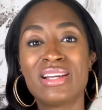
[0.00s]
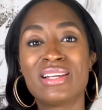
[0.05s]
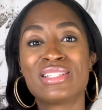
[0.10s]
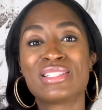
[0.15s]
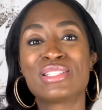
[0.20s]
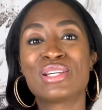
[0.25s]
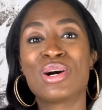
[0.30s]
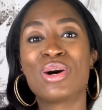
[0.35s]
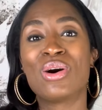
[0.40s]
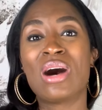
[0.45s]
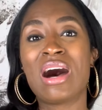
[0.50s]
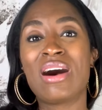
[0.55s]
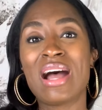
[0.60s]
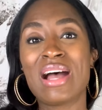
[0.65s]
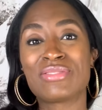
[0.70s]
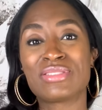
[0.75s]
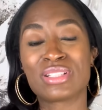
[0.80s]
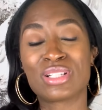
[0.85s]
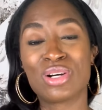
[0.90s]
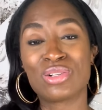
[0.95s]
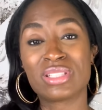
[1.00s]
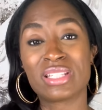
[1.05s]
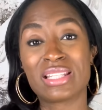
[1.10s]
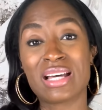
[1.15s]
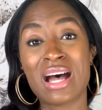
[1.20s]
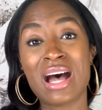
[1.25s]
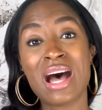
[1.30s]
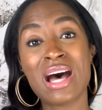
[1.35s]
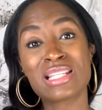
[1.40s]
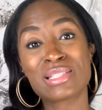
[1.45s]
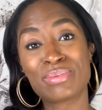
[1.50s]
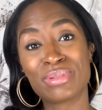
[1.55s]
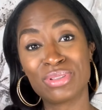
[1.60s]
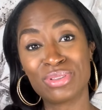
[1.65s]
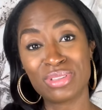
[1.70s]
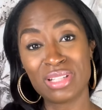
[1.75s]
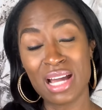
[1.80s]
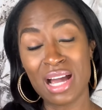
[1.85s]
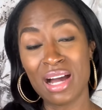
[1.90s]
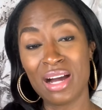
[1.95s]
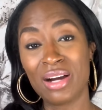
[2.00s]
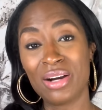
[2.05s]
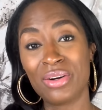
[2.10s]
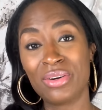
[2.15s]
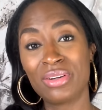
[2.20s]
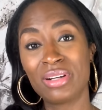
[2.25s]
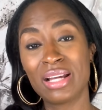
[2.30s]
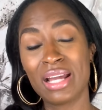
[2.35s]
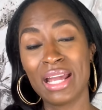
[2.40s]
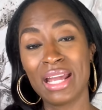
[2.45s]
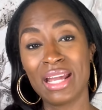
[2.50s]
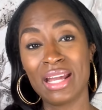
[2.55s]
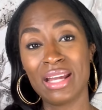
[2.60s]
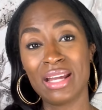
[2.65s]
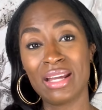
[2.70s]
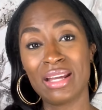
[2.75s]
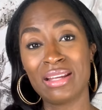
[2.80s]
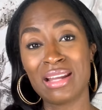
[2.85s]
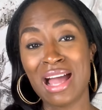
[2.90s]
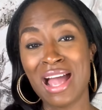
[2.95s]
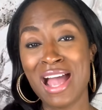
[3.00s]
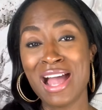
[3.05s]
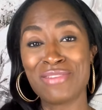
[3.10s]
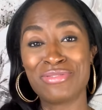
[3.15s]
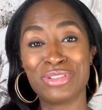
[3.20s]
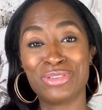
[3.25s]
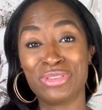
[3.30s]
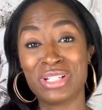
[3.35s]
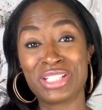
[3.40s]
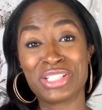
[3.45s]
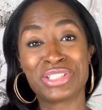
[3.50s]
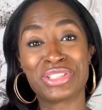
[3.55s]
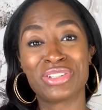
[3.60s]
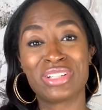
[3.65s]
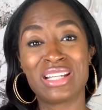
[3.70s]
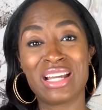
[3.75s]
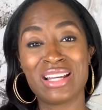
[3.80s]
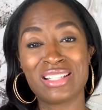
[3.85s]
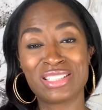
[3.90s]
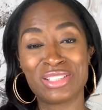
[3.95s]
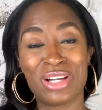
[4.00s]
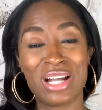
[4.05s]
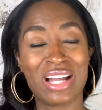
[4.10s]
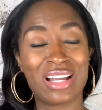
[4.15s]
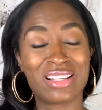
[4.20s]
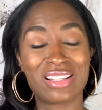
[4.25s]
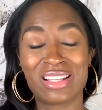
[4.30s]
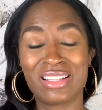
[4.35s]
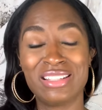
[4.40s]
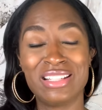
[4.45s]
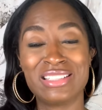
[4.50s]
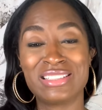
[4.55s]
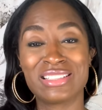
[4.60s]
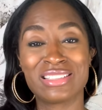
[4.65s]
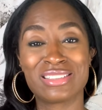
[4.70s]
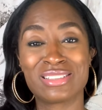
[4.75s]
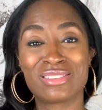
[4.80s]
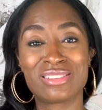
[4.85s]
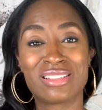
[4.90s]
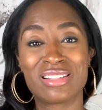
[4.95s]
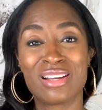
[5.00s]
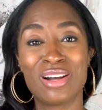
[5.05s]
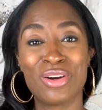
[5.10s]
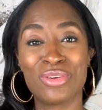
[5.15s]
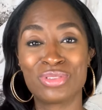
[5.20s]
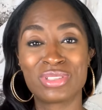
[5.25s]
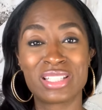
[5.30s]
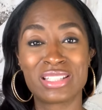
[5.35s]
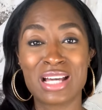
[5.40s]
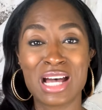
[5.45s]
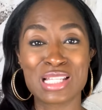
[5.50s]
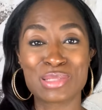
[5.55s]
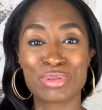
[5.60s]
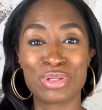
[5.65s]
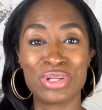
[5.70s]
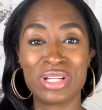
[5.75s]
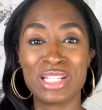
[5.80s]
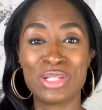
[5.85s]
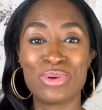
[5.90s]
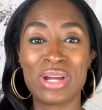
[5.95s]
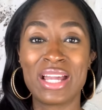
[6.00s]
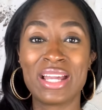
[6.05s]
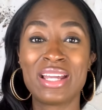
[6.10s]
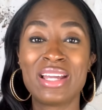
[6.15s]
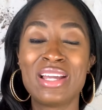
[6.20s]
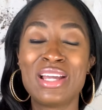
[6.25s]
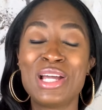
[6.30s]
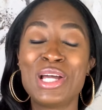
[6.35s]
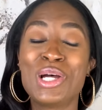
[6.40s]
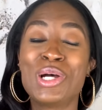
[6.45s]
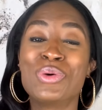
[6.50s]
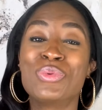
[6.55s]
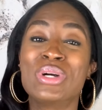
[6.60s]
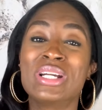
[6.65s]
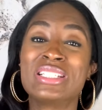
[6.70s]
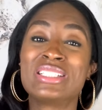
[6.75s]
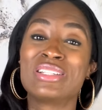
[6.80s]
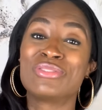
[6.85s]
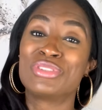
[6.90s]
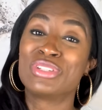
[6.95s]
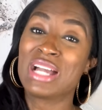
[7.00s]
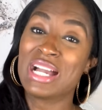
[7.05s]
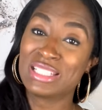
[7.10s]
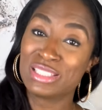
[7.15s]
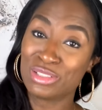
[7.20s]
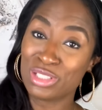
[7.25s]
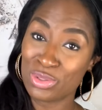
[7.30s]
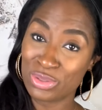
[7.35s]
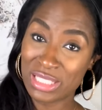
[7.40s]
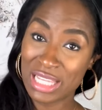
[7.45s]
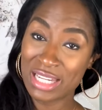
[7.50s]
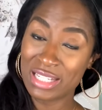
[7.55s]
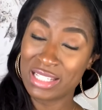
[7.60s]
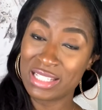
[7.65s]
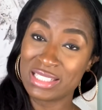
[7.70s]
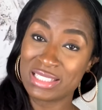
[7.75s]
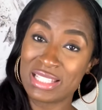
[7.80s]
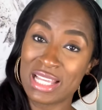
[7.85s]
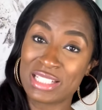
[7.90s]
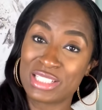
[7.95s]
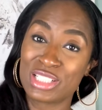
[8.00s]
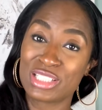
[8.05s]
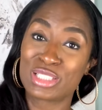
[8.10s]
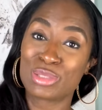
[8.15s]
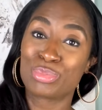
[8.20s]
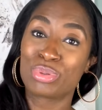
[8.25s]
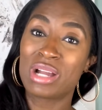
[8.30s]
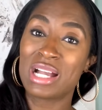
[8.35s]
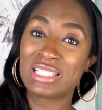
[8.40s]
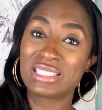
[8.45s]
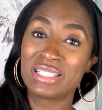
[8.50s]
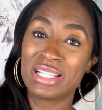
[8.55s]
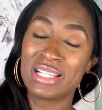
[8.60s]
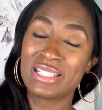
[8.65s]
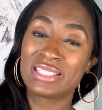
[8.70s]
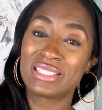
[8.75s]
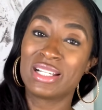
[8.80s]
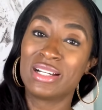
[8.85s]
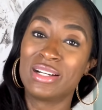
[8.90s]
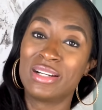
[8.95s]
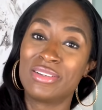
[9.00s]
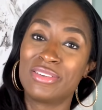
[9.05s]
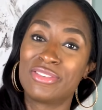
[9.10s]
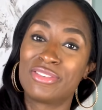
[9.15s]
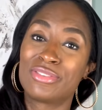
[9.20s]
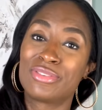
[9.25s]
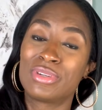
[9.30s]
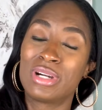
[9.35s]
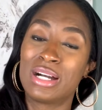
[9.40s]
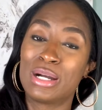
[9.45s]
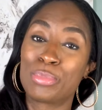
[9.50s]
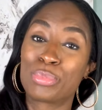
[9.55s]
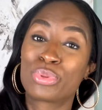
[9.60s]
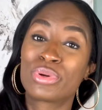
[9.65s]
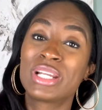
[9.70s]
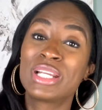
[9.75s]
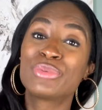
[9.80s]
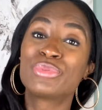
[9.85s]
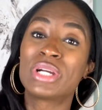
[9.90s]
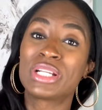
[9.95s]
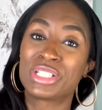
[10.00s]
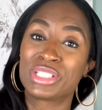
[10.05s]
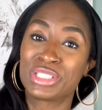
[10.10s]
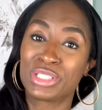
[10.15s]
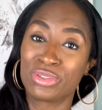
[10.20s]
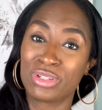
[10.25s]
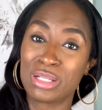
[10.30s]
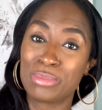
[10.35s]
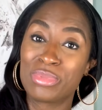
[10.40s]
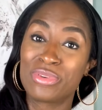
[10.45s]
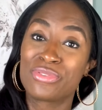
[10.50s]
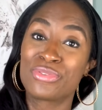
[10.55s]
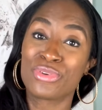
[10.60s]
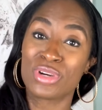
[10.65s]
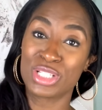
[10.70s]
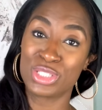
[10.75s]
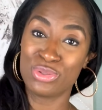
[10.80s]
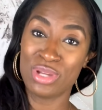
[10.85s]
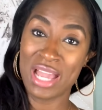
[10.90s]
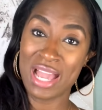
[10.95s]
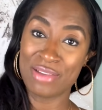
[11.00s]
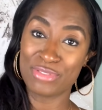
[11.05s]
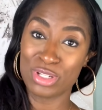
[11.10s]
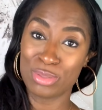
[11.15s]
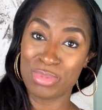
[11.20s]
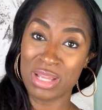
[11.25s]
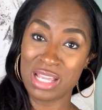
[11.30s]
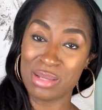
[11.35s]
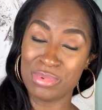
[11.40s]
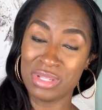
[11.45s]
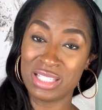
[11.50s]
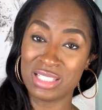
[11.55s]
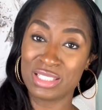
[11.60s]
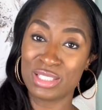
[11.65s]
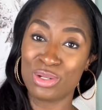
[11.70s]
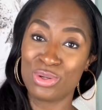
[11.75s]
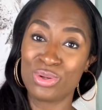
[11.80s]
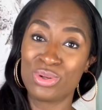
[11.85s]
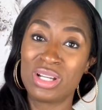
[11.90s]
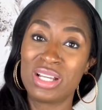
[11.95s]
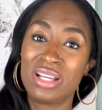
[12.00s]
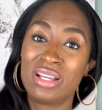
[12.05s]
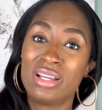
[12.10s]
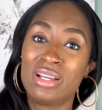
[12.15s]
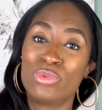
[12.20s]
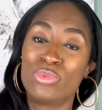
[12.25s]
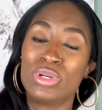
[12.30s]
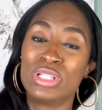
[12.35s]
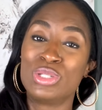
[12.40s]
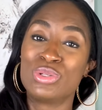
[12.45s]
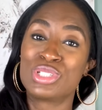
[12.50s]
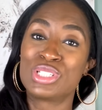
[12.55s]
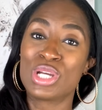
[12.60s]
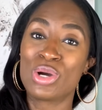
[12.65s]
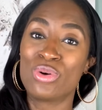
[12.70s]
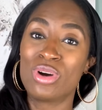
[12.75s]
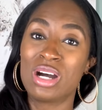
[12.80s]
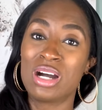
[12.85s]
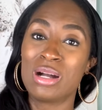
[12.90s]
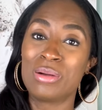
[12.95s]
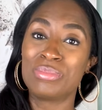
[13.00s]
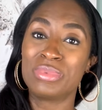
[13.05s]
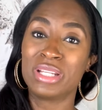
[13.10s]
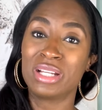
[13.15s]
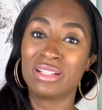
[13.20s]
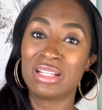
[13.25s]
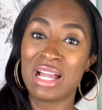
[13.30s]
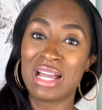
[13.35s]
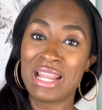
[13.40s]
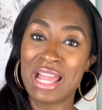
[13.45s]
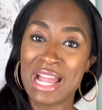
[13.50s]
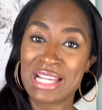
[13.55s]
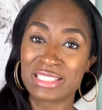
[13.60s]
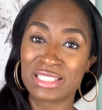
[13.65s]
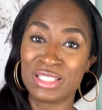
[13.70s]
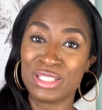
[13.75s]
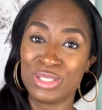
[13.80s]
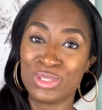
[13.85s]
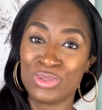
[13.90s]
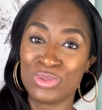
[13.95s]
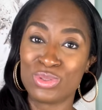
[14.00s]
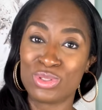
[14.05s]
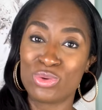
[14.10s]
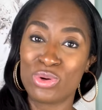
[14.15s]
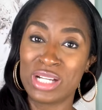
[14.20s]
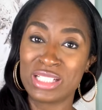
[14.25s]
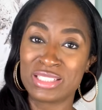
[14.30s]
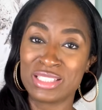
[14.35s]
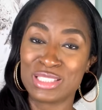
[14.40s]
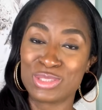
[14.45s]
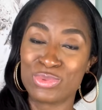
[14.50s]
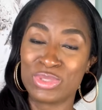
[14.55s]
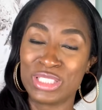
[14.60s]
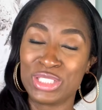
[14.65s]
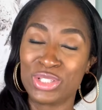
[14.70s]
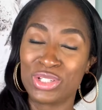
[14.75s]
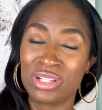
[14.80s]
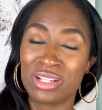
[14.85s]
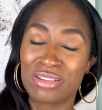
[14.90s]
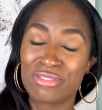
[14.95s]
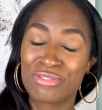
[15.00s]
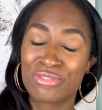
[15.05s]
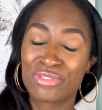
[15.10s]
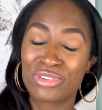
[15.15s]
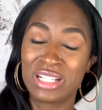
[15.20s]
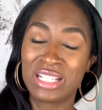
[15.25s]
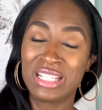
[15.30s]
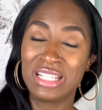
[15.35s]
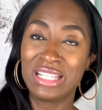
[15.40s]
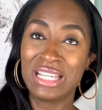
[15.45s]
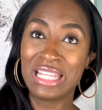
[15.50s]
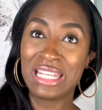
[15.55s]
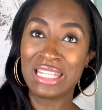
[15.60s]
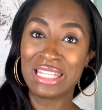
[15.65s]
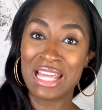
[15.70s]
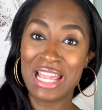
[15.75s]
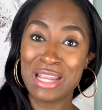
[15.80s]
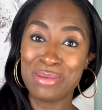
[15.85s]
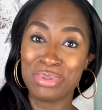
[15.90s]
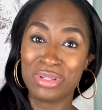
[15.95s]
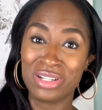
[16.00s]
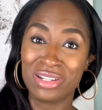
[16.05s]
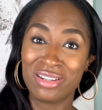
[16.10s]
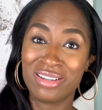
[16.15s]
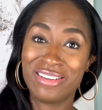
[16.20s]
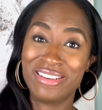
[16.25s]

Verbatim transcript: So I'll have to go to the hospital now and I haven't registered yet. So I need to go to the hospital anyway, which if you guys don't know what that is, that's just the process of uh, pre-registering before you have your baby. So when you show up, they're not asking you questions when you're freaking in labor